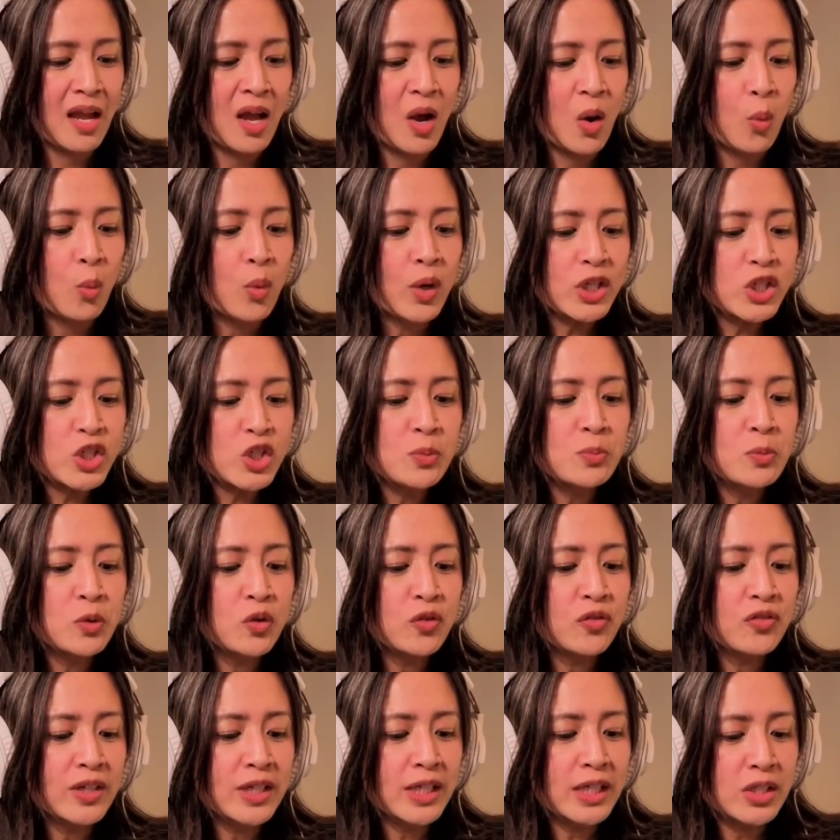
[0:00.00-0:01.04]
Which
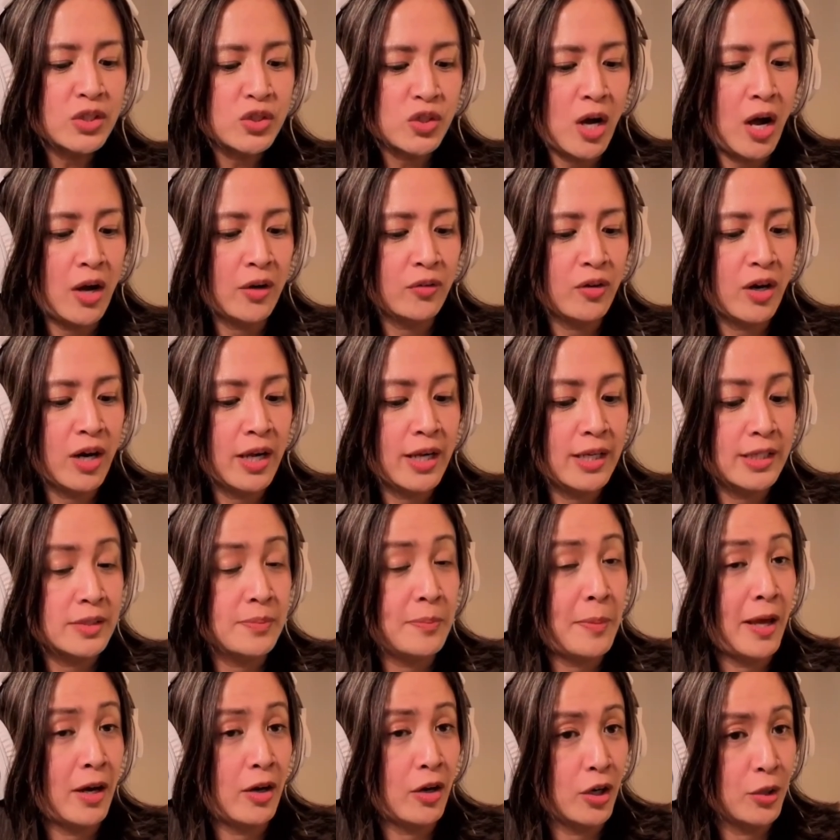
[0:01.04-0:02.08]
movie genre is
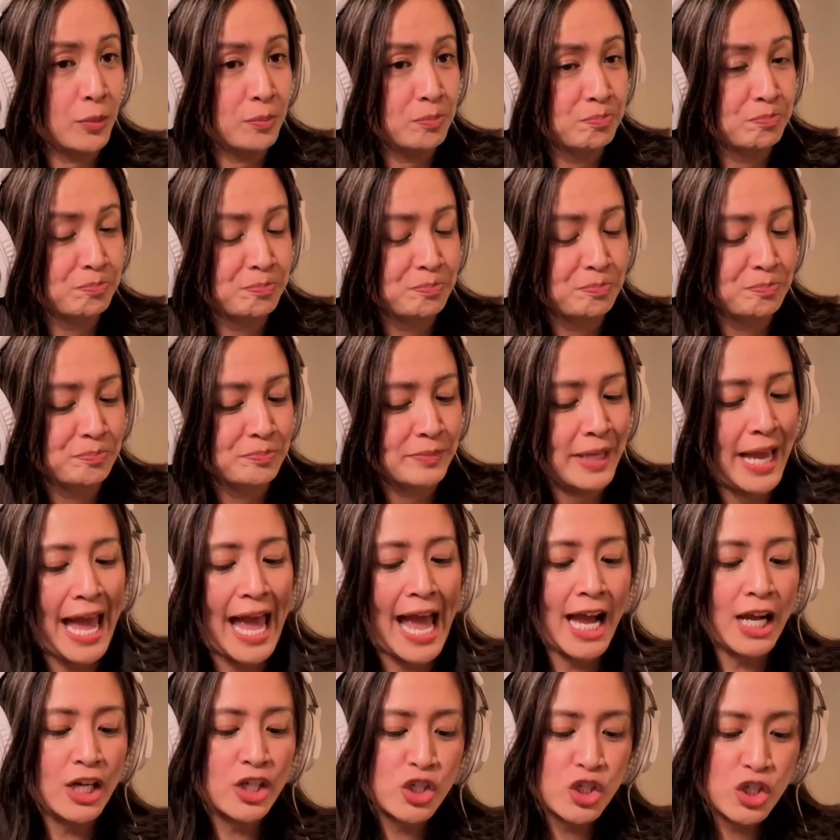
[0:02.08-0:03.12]
better?
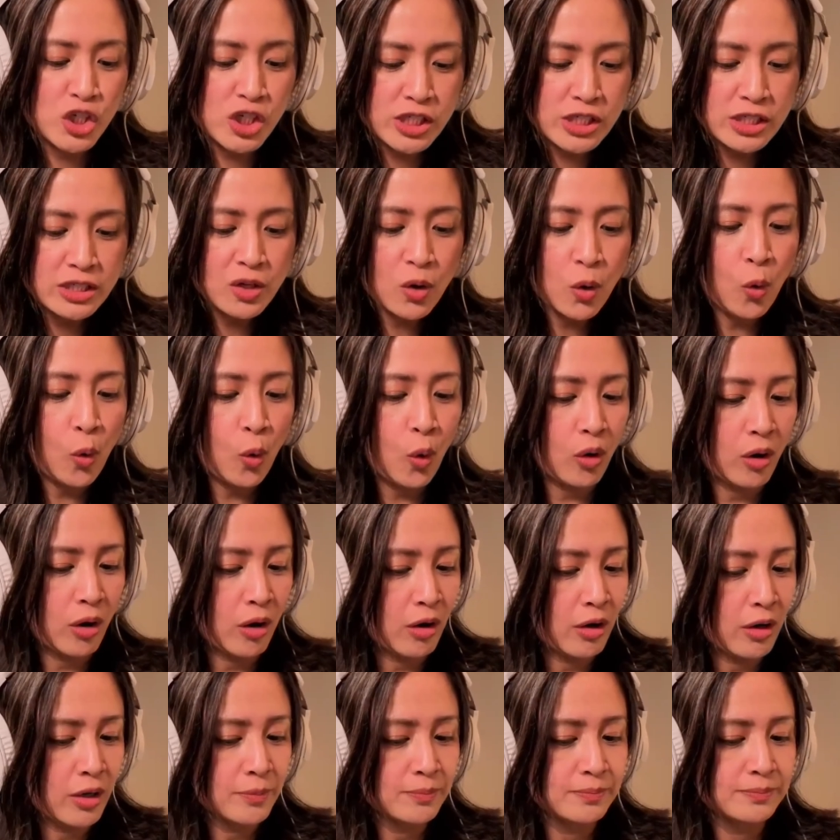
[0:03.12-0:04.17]
action,
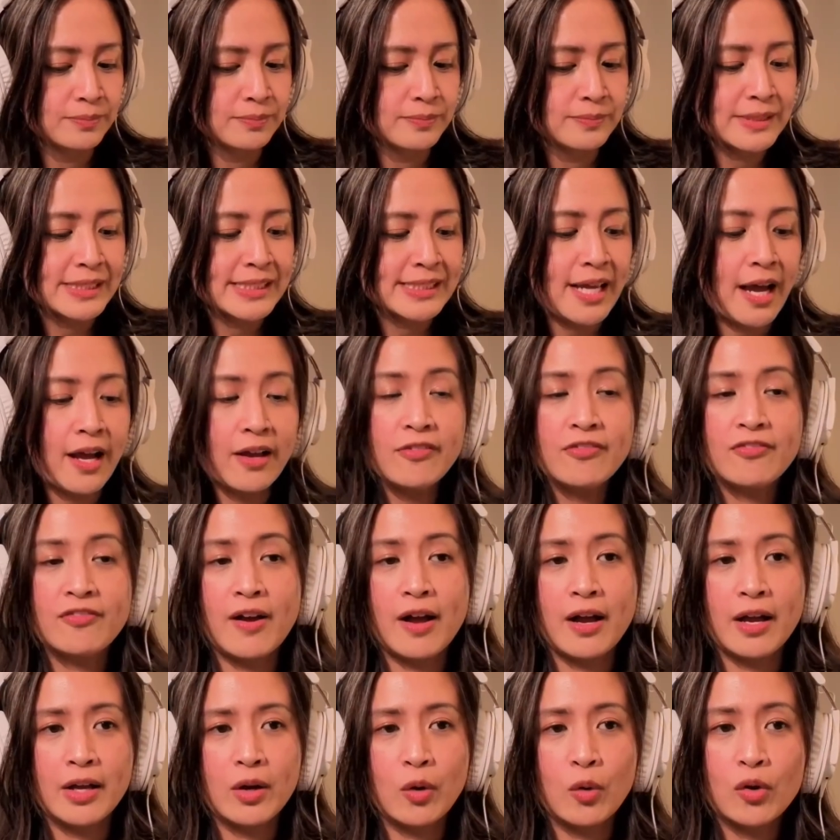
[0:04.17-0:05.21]
horror,
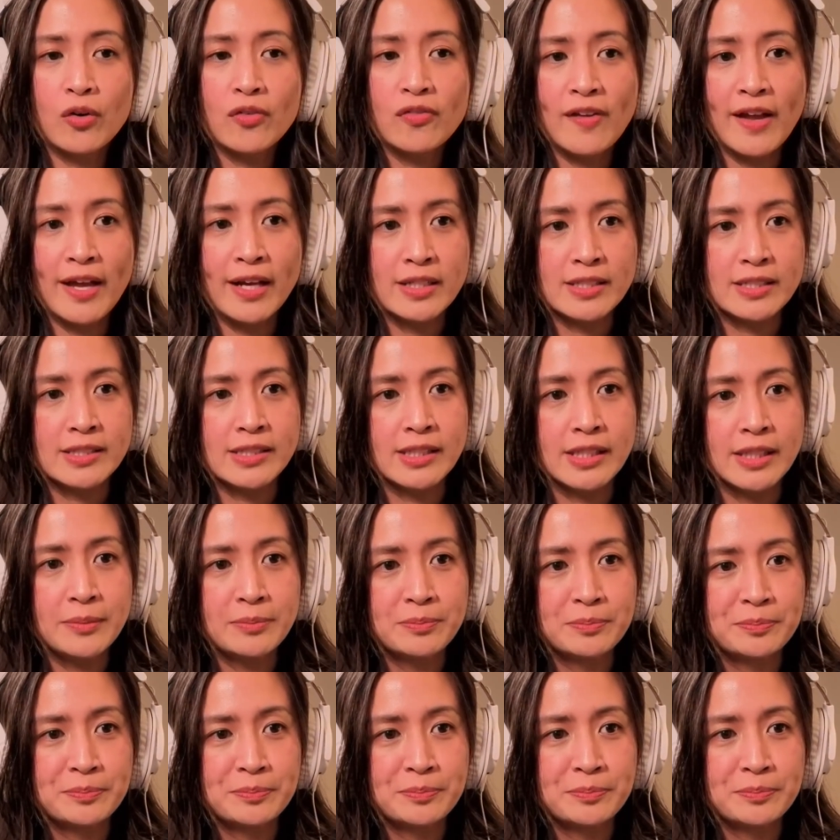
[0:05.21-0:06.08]
sci-fi, or fantasy?